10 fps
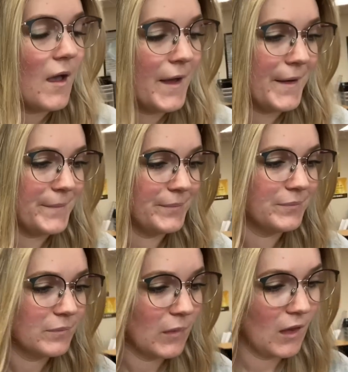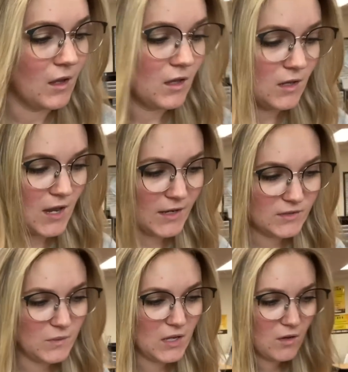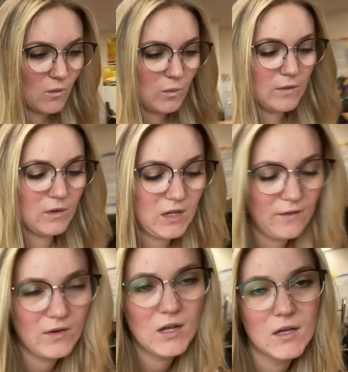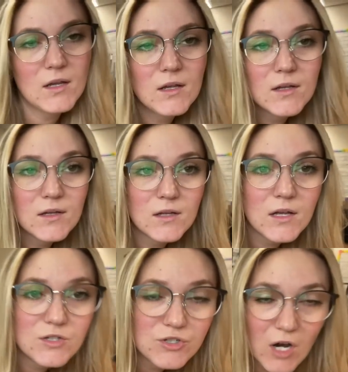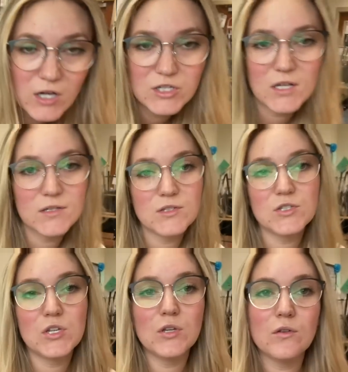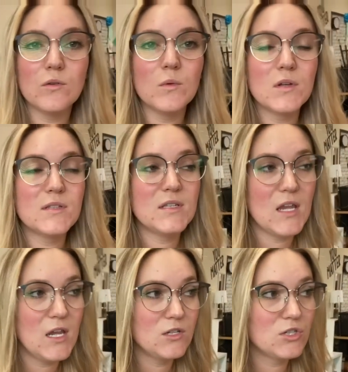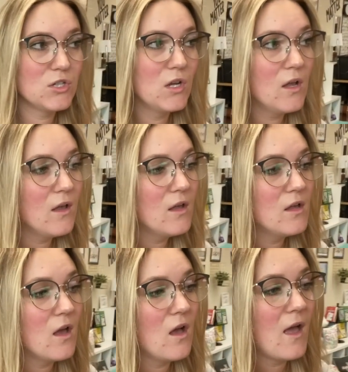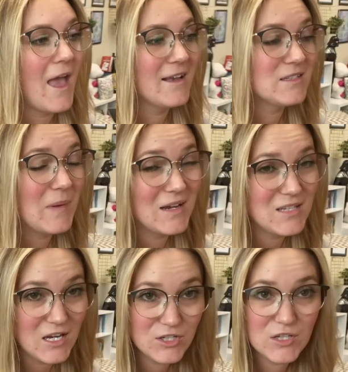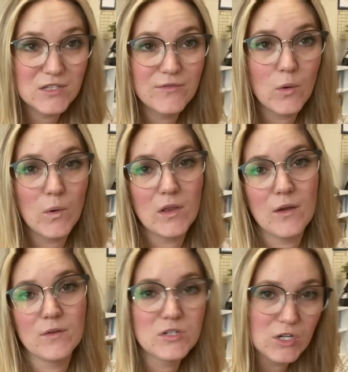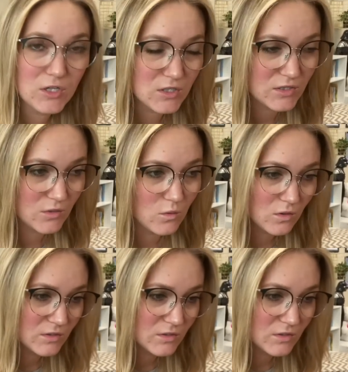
um, next week we were given instructions to teach expectations for when they return to school.